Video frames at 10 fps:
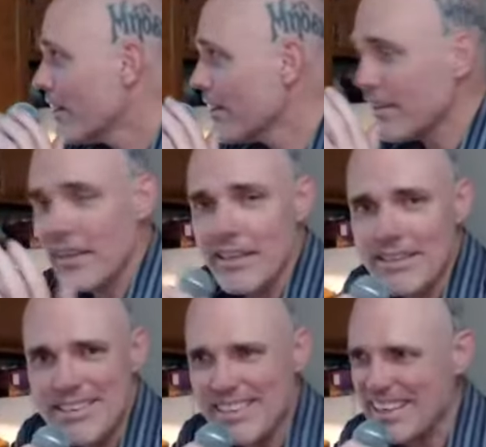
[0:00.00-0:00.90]
And
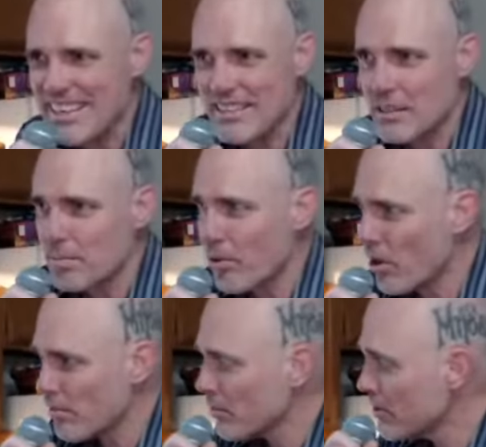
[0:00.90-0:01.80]
in these
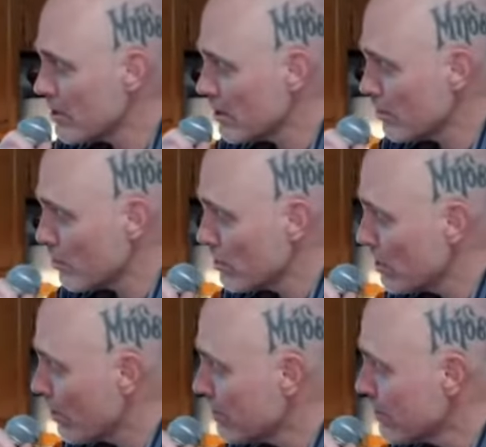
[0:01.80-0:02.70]
departments,
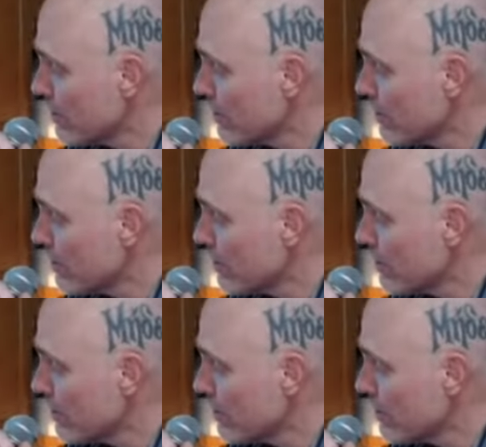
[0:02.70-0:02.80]
Naruto,